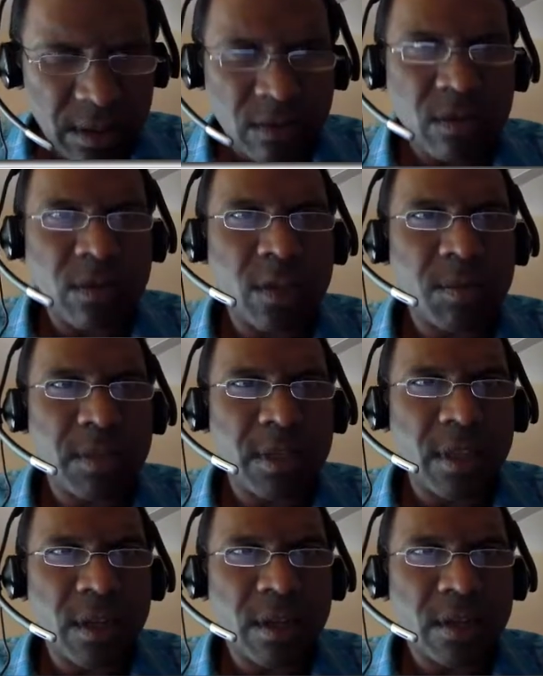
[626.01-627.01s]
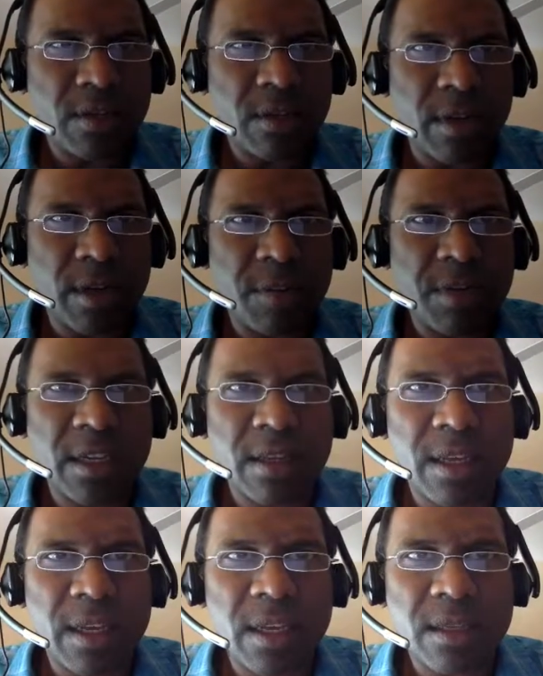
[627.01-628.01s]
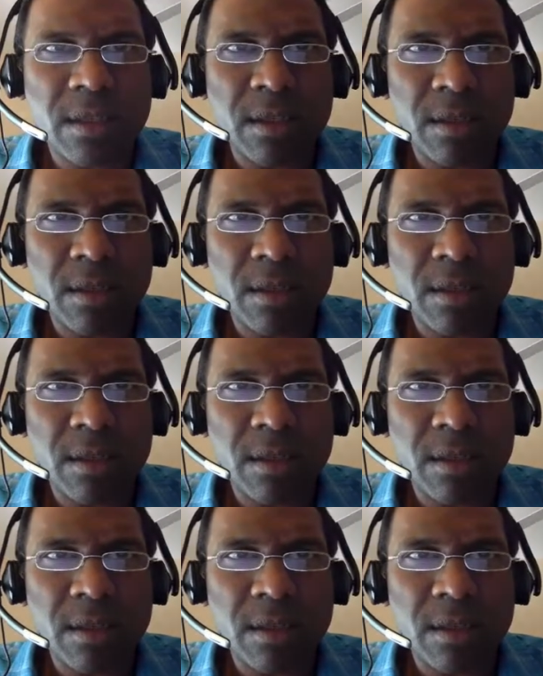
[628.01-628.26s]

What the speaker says: It should just be there. Let's try updating that.